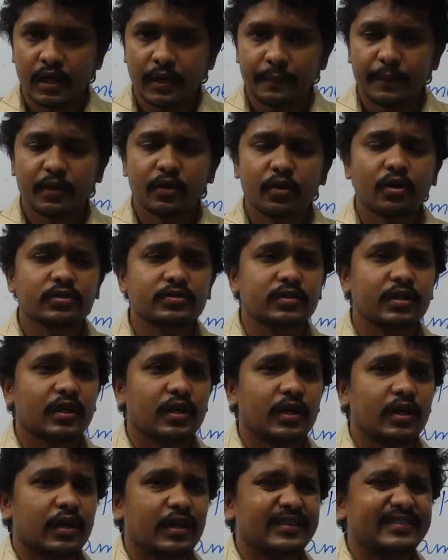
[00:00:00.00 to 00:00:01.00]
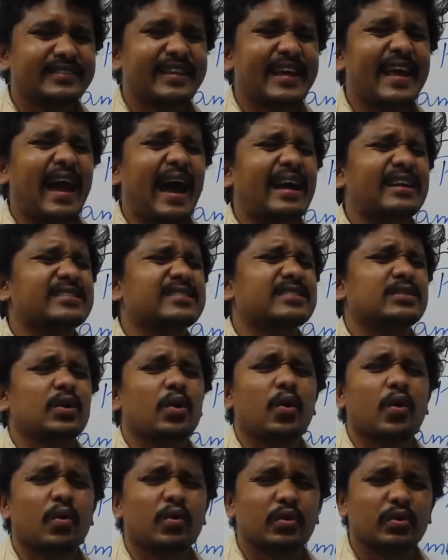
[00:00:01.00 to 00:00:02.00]
Because they are
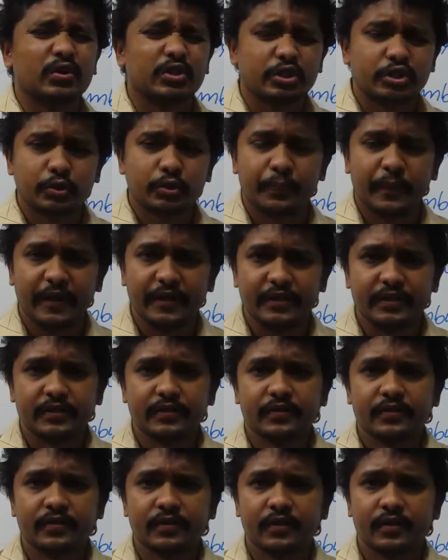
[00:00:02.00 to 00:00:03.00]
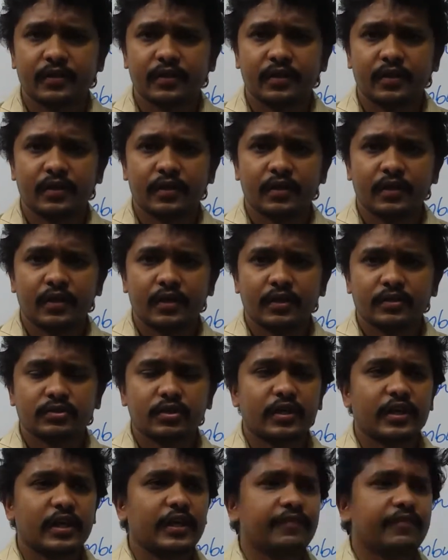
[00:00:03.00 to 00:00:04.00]
so stupid.
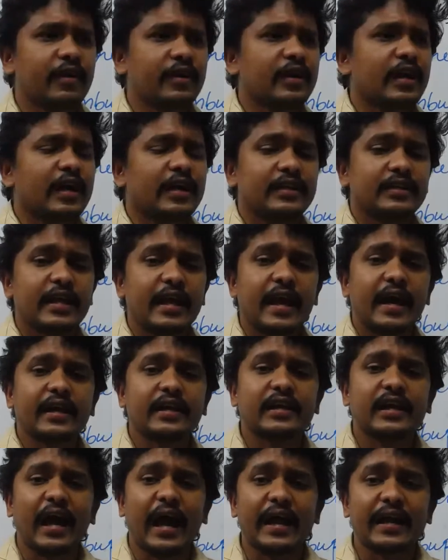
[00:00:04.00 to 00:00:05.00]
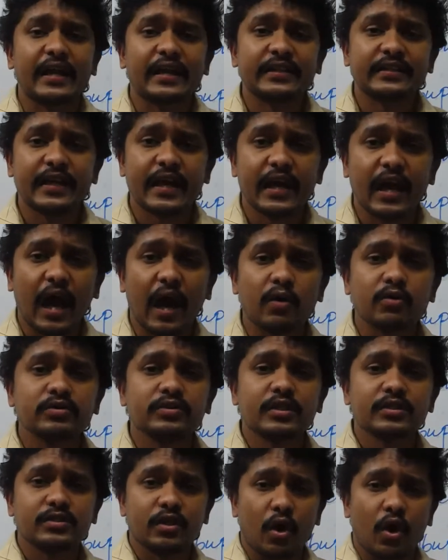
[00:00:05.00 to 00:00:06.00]
So even they are carrying their
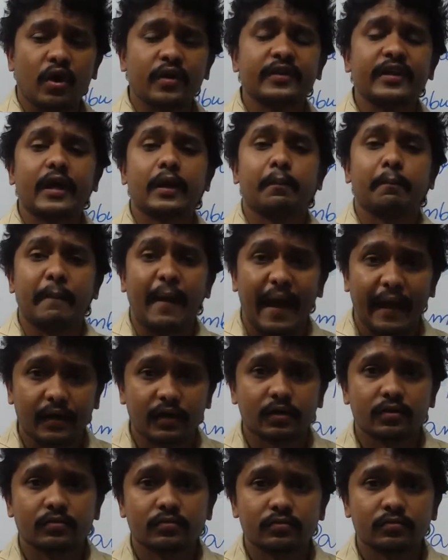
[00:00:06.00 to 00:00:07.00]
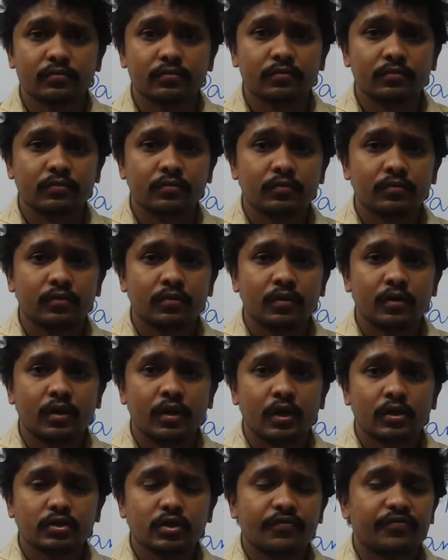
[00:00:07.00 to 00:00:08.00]
houses on their back.
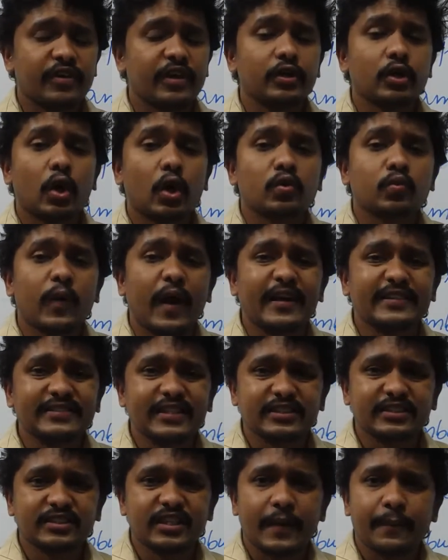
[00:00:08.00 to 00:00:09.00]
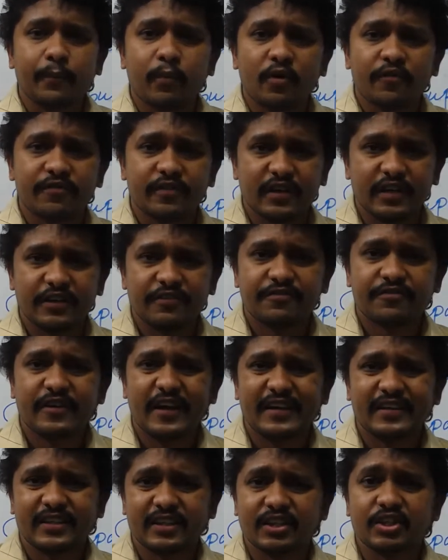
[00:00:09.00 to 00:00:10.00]
So we don't want such type of
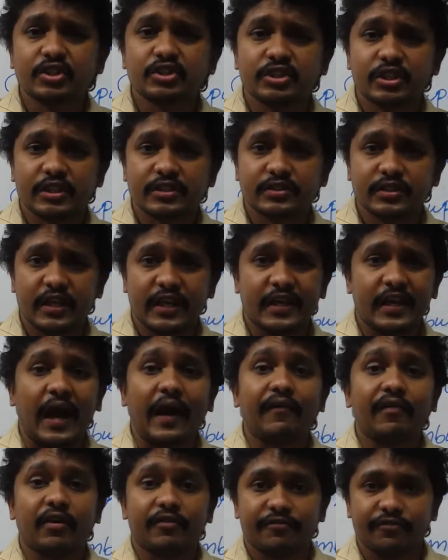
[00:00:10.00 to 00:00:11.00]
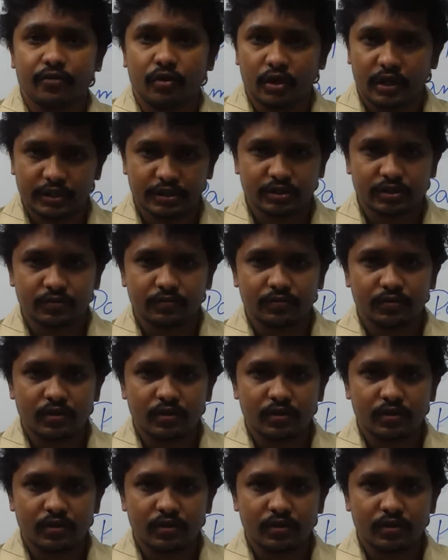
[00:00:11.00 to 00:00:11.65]
different creatures in our forest.